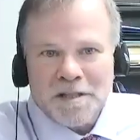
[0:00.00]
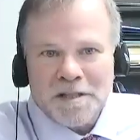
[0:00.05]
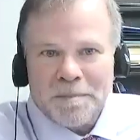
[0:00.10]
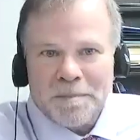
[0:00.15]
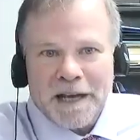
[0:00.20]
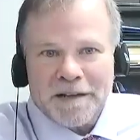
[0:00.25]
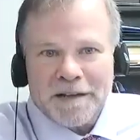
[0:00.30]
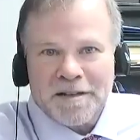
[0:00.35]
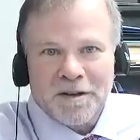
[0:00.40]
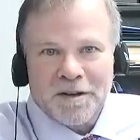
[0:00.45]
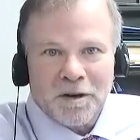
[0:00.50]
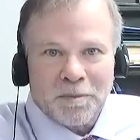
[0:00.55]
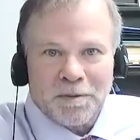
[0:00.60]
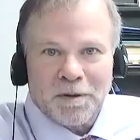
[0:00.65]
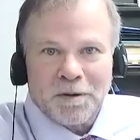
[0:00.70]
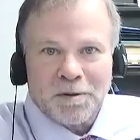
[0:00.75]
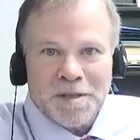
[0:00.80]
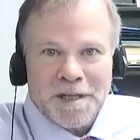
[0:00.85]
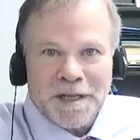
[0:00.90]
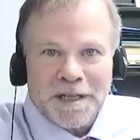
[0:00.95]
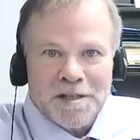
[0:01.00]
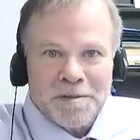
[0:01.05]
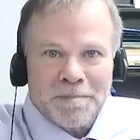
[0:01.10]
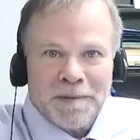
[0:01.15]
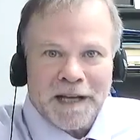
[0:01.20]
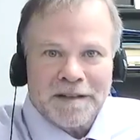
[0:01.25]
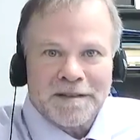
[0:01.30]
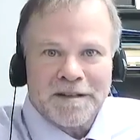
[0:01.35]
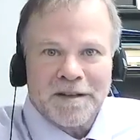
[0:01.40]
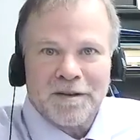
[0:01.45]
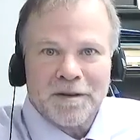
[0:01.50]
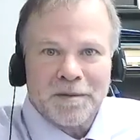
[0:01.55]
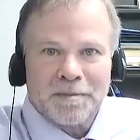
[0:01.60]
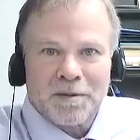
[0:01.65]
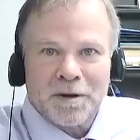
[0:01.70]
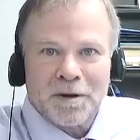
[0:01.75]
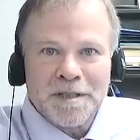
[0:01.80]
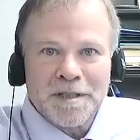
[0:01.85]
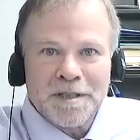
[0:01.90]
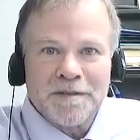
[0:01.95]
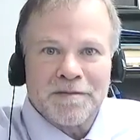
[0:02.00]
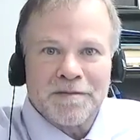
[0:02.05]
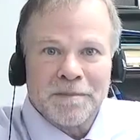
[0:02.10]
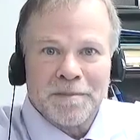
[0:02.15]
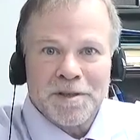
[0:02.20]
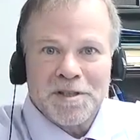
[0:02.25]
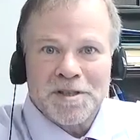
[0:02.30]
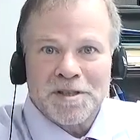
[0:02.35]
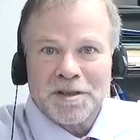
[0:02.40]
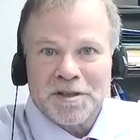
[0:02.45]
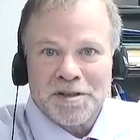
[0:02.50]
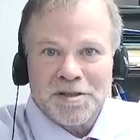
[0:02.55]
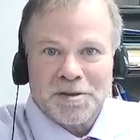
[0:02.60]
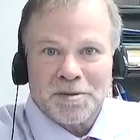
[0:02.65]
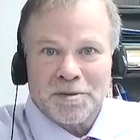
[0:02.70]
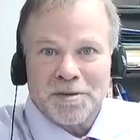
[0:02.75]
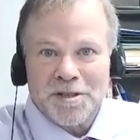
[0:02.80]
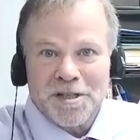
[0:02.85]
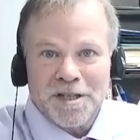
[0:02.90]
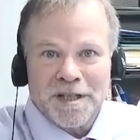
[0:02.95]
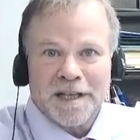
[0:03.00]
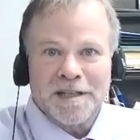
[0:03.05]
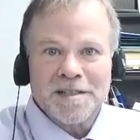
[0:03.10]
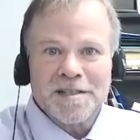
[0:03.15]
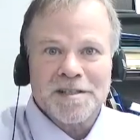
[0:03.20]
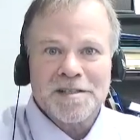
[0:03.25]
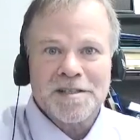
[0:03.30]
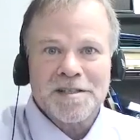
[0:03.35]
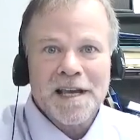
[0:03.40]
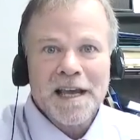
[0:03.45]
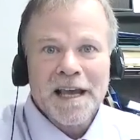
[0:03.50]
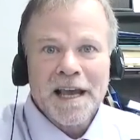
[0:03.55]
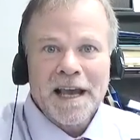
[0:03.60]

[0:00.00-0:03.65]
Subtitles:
it's a bacterial protein. It's a bacterial protein from Bacillus thuringiensis,